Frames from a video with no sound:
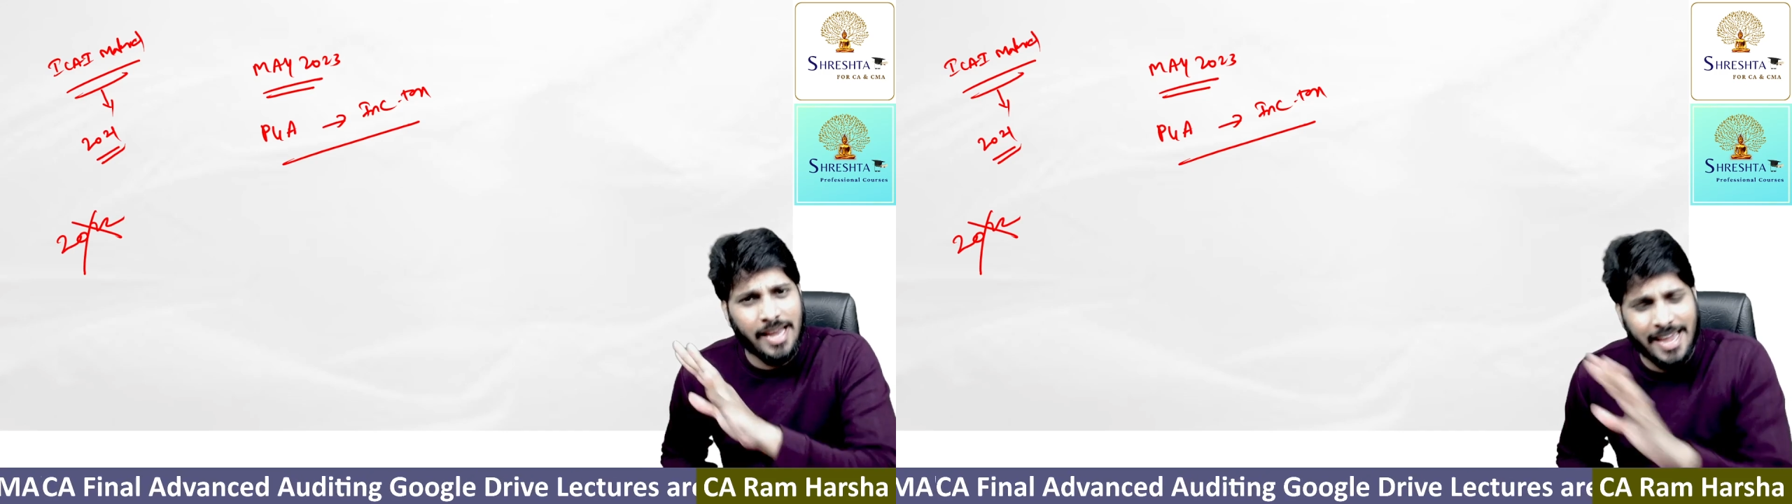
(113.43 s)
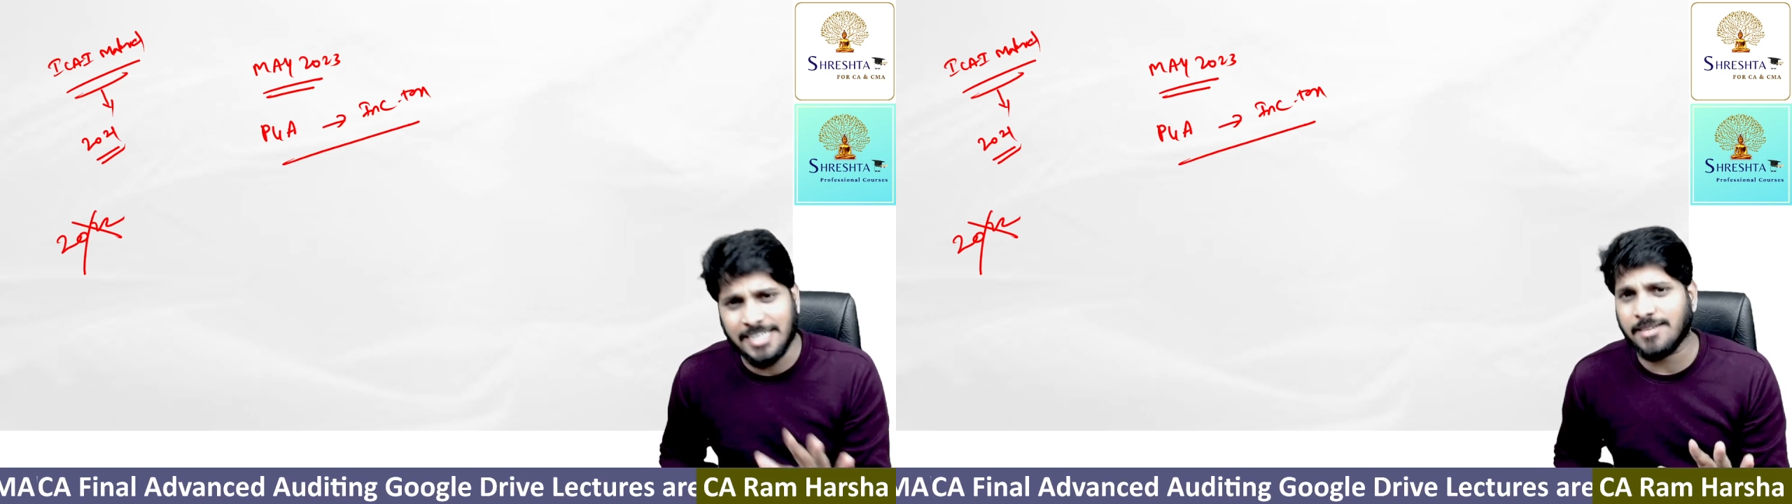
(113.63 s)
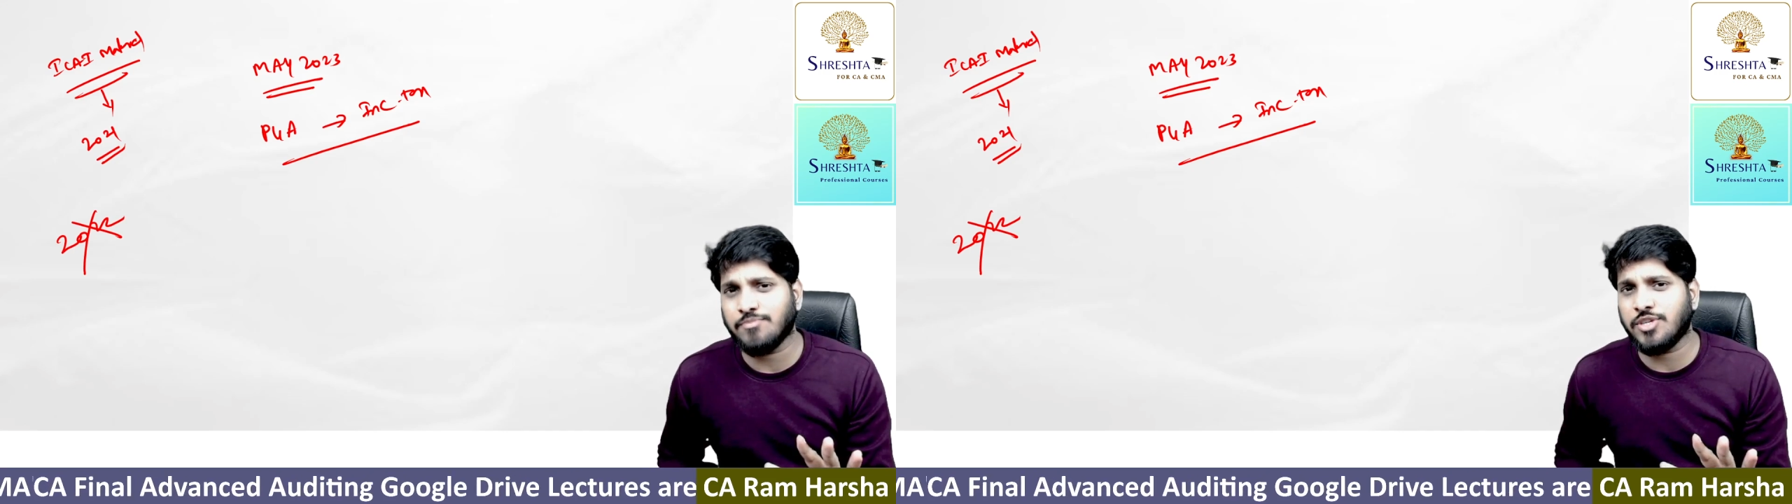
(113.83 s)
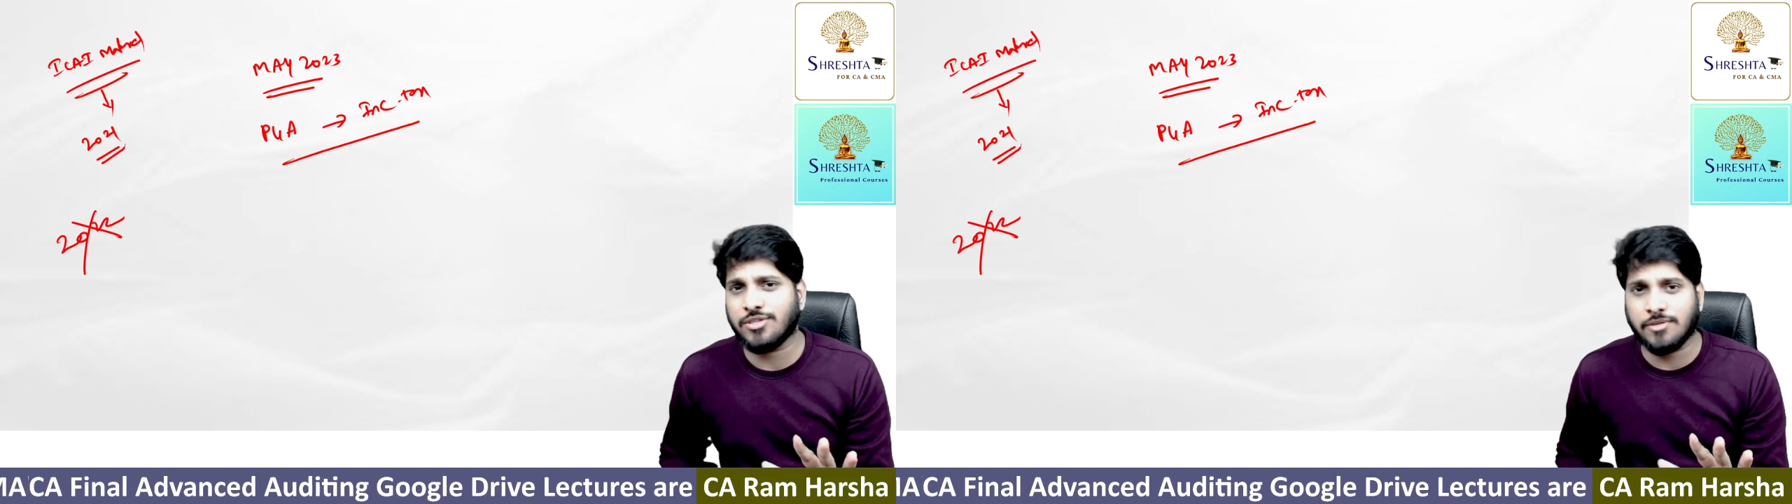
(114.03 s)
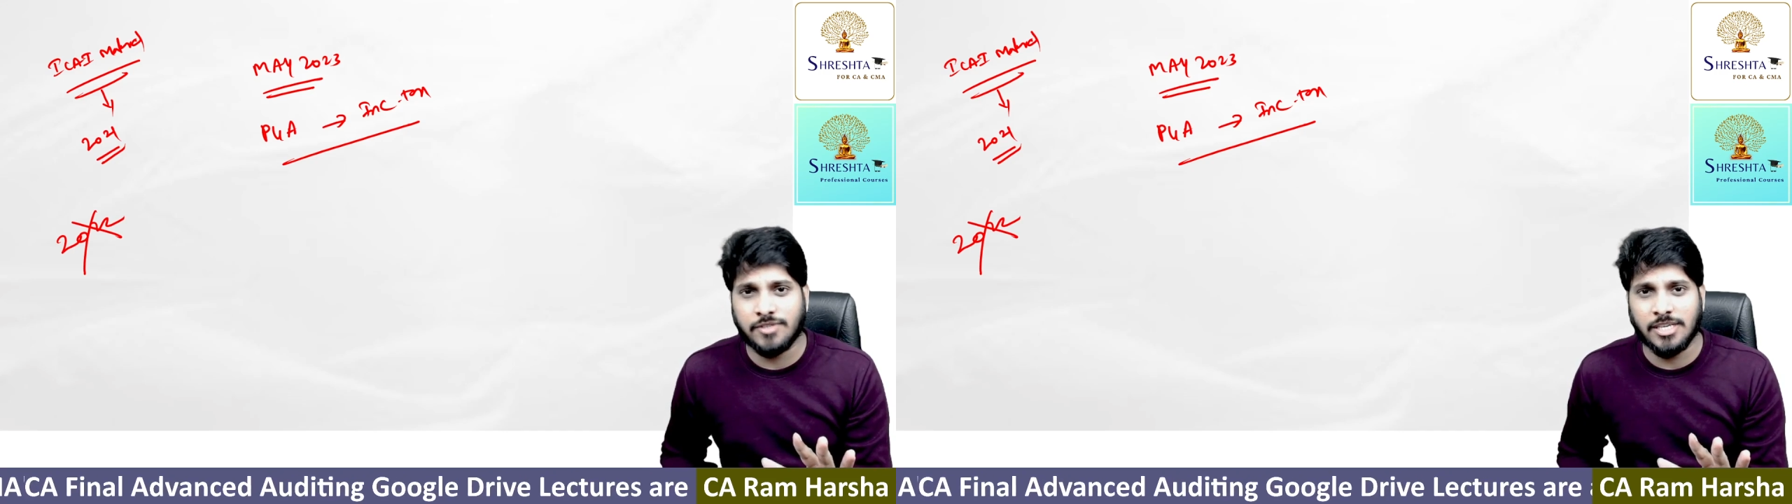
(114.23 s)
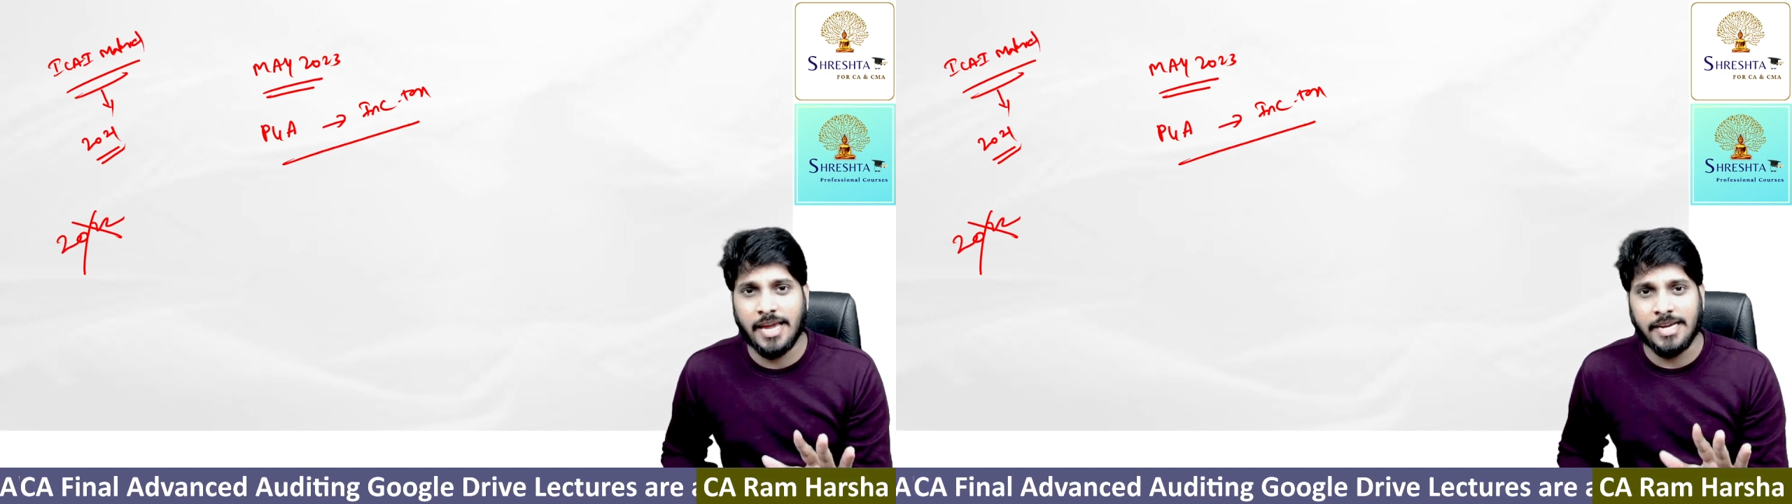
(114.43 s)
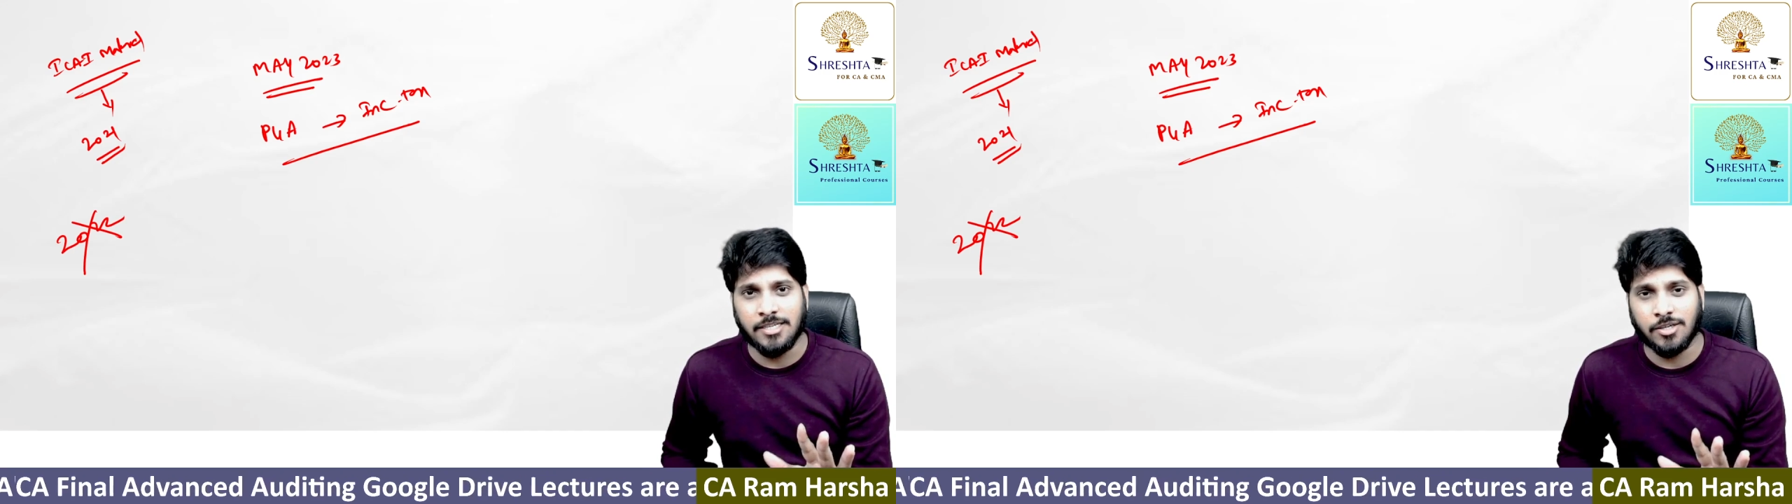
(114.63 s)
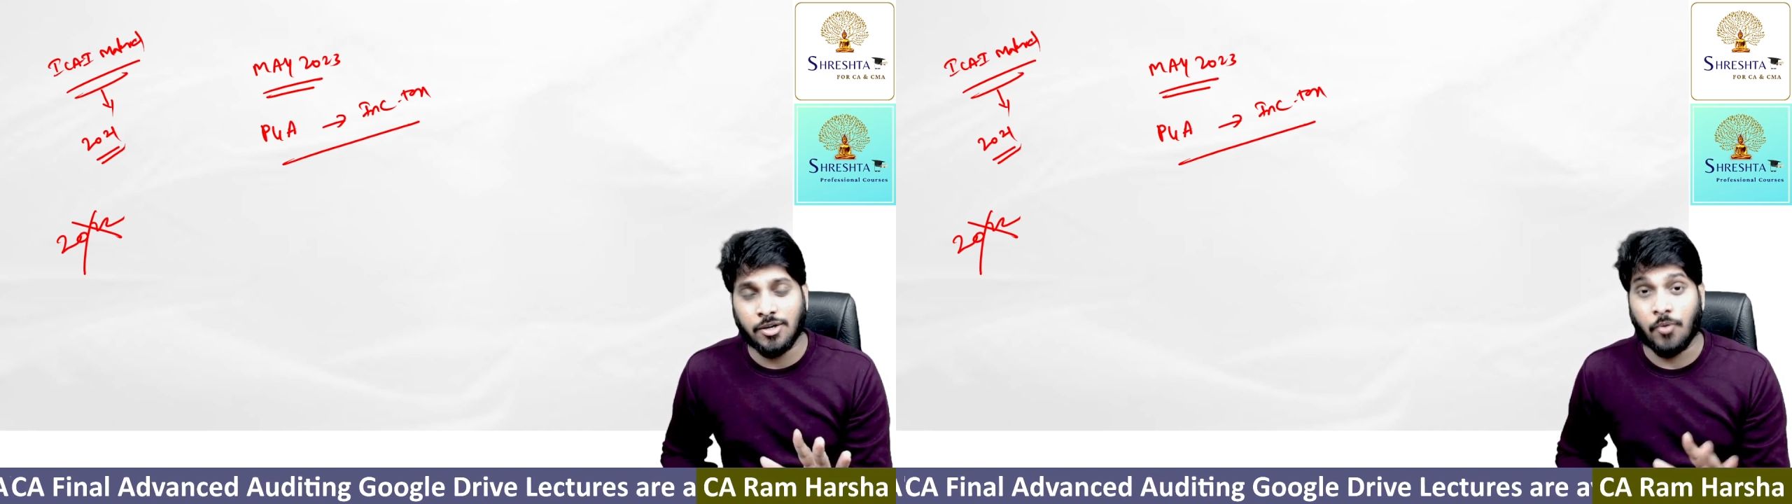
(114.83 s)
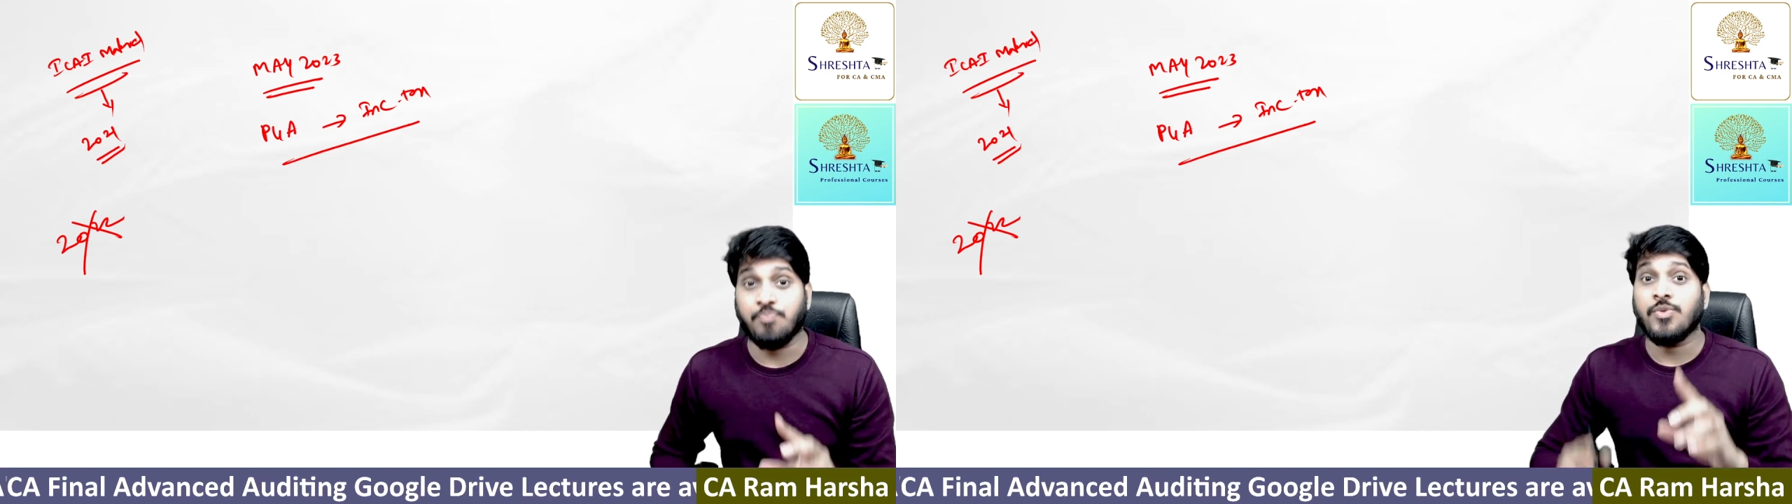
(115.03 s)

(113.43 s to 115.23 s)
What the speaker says: 8 subjects of CA Inter,